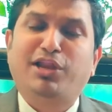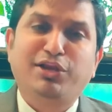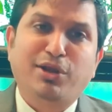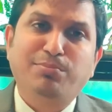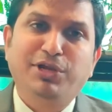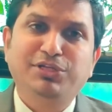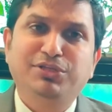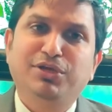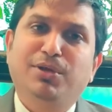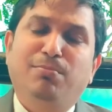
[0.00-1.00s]
updates,
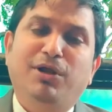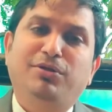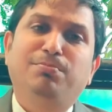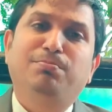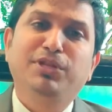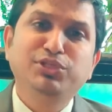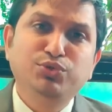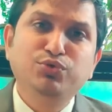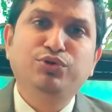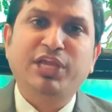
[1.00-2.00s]
but please do
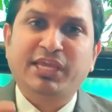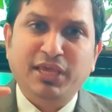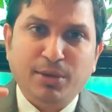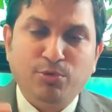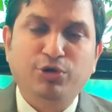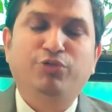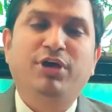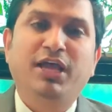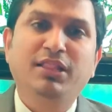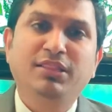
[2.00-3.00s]
take care about your
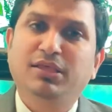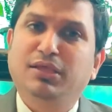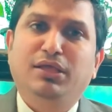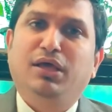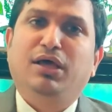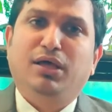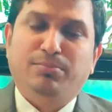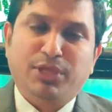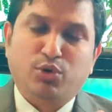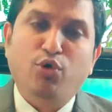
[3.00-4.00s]
health. The
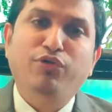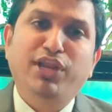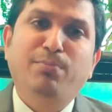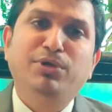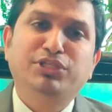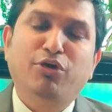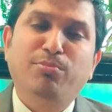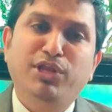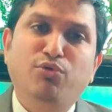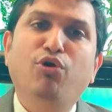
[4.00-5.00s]
COVID numbers have been
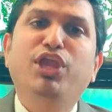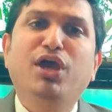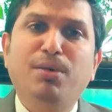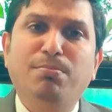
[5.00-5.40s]
going up.